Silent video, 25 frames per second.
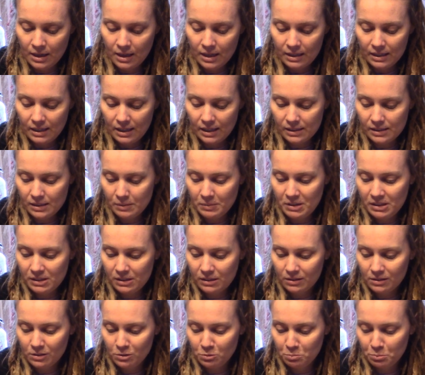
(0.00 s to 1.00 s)
yeah, somebody's a
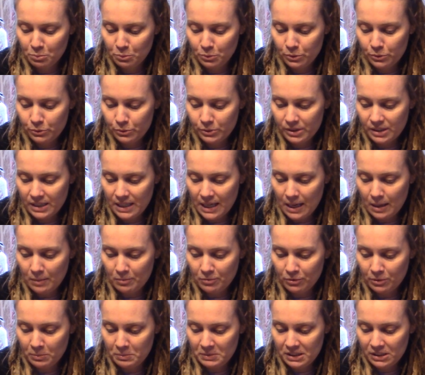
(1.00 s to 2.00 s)
little bruised up
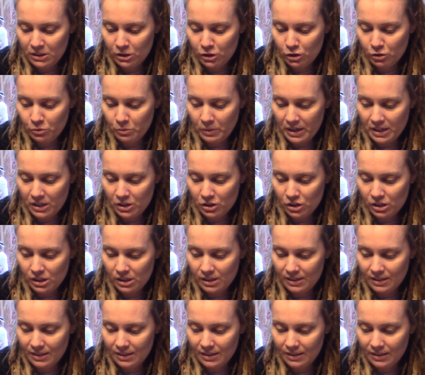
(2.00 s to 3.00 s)
from a
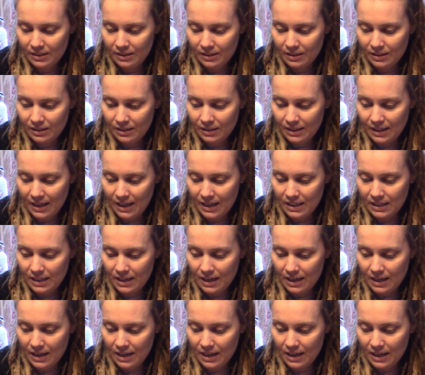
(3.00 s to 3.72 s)
situation that,